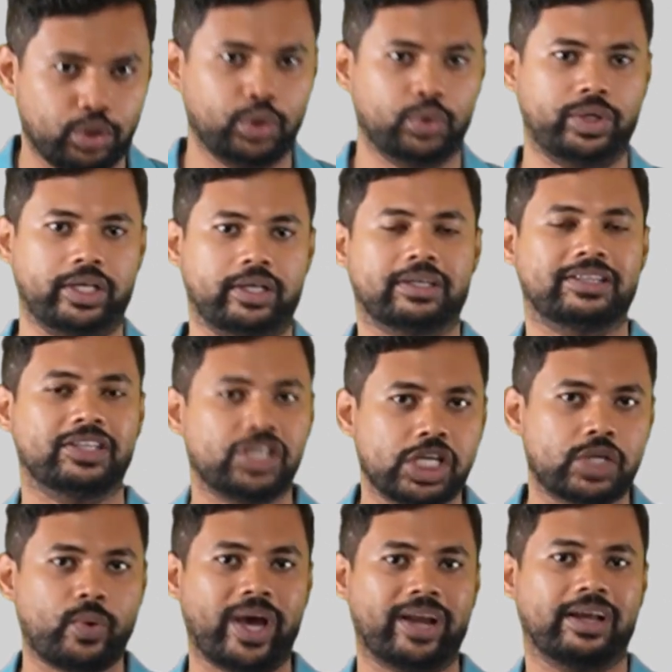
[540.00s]
duty. This
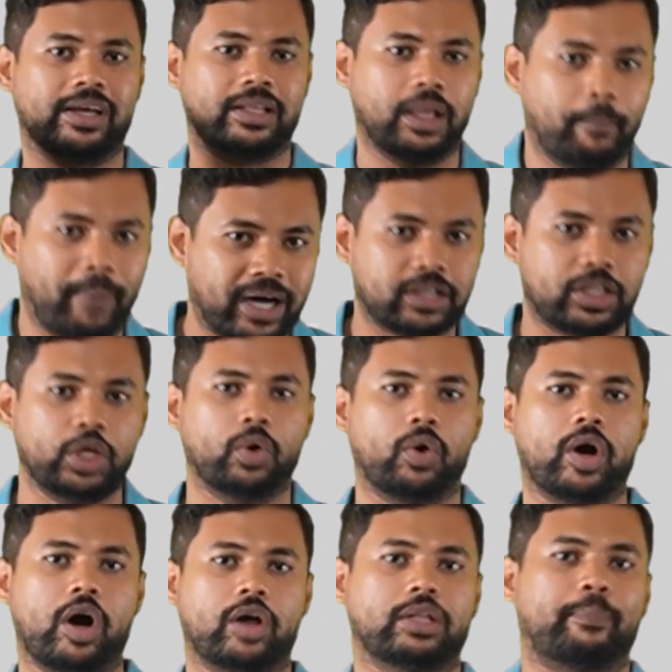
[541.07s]
is where the Bhakti
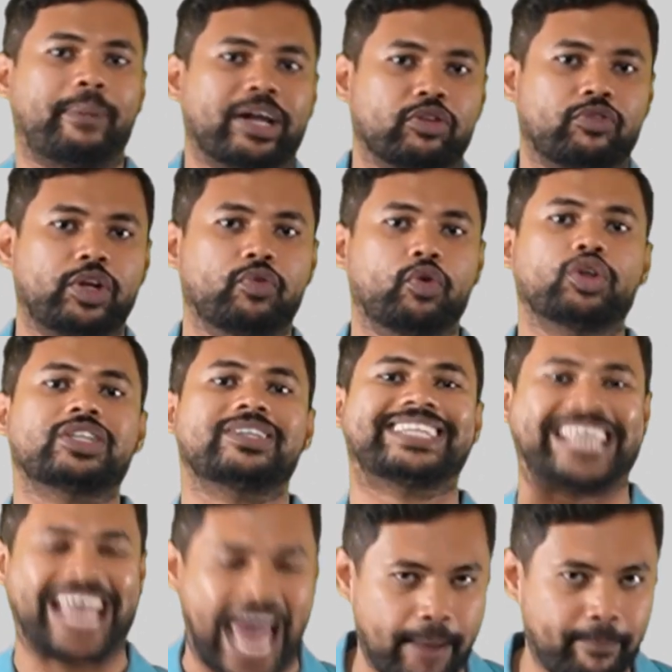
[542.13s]
Yoga or the path of devotion
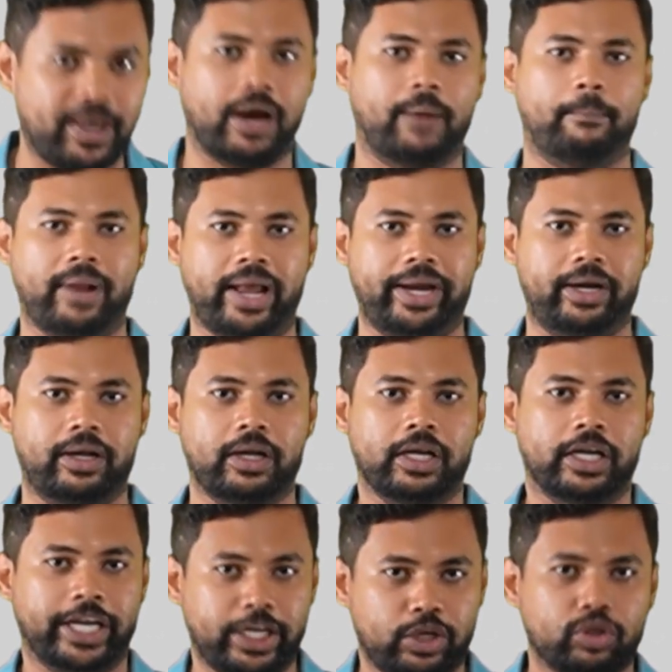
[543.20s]
can be applied
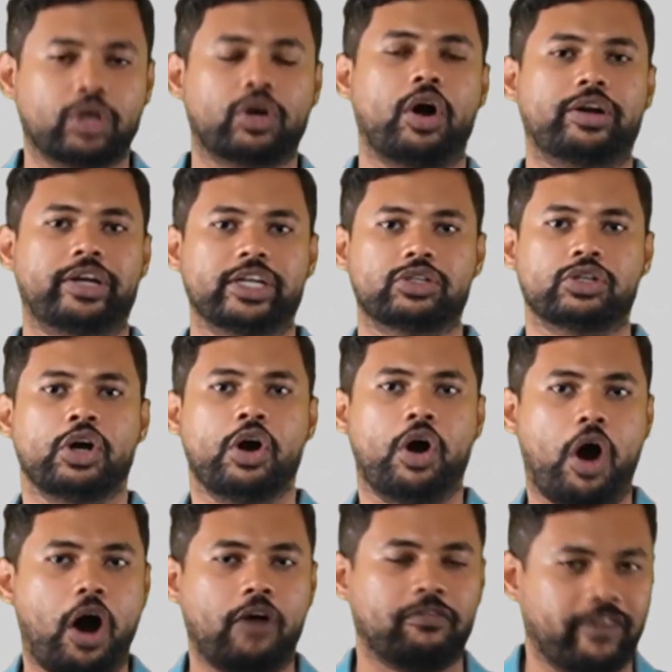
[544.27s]
into the context
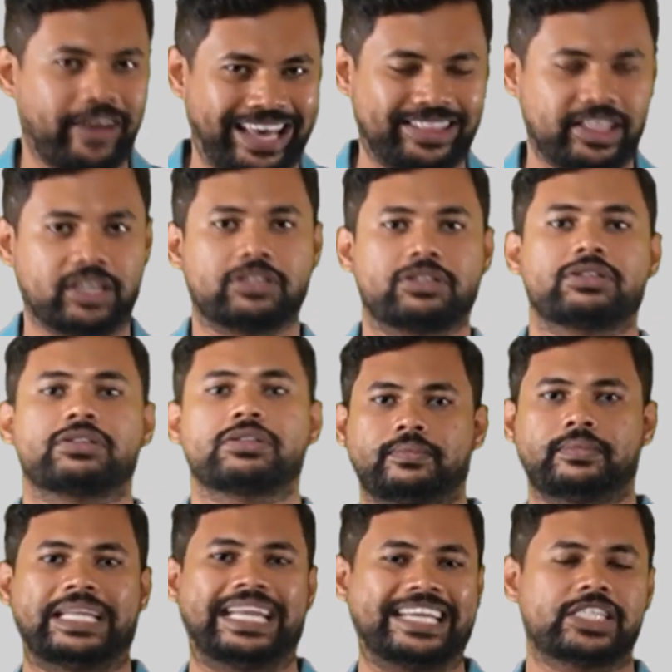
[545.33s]
of ethics.
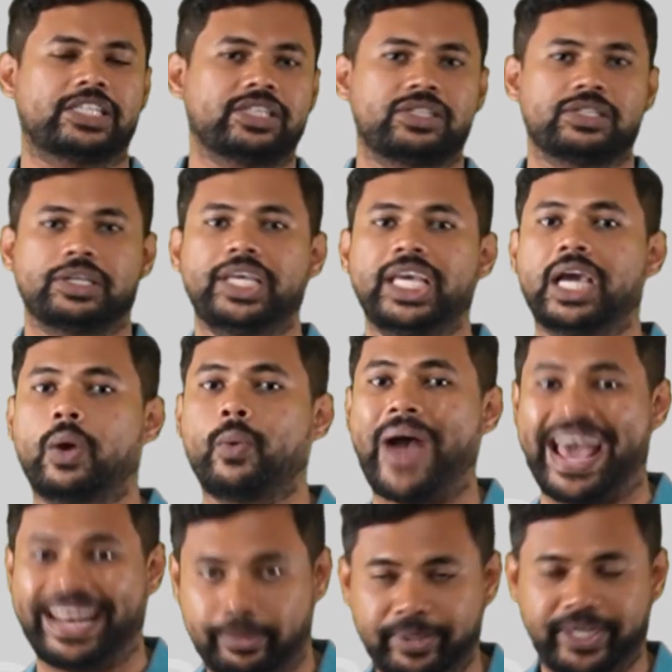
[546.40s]
The next is
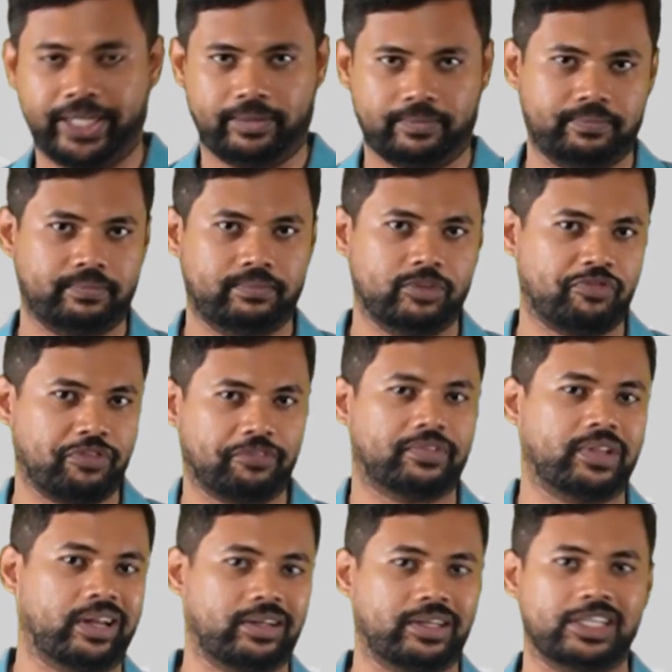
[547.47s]
equanimity. The fifth
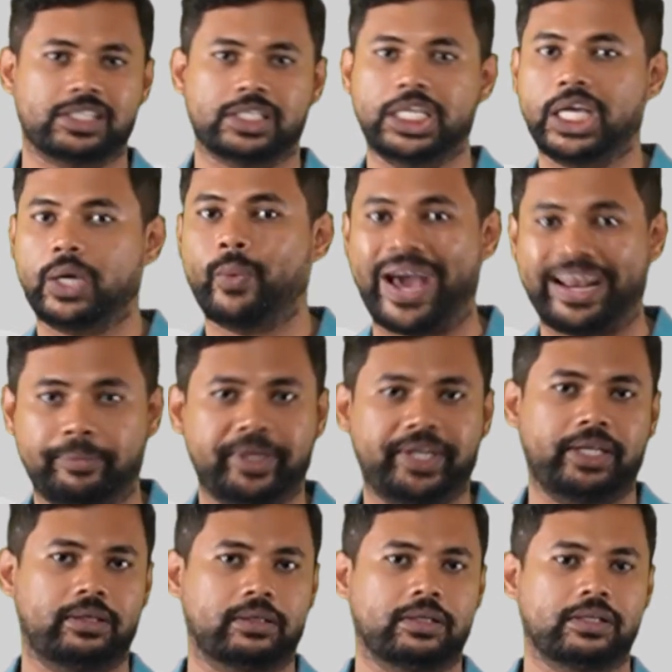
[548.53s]
learning is
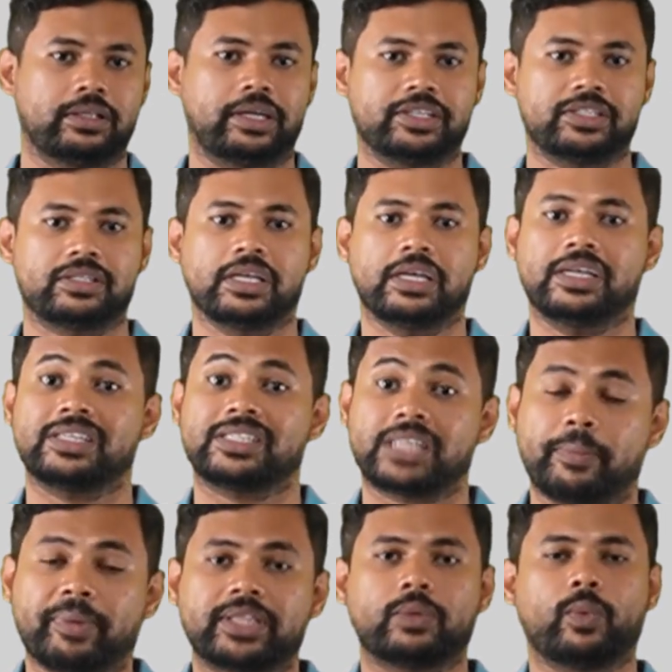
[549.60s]
equanimity, that is
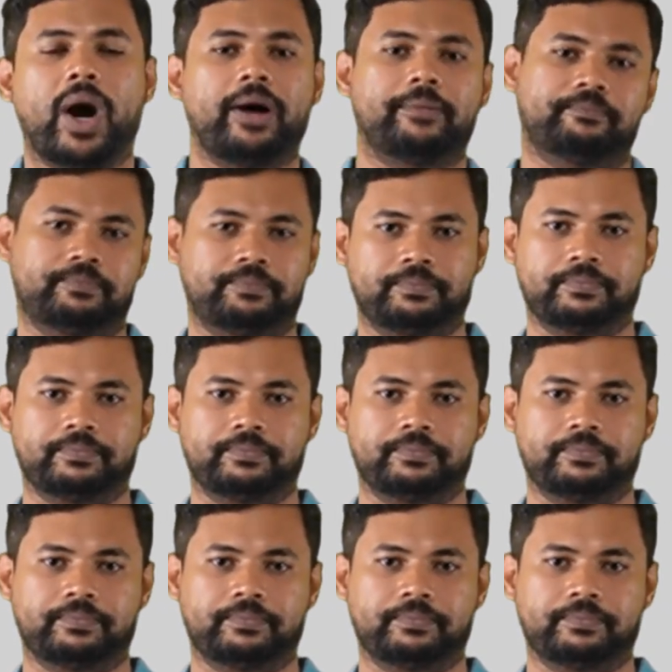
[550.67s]
samatva.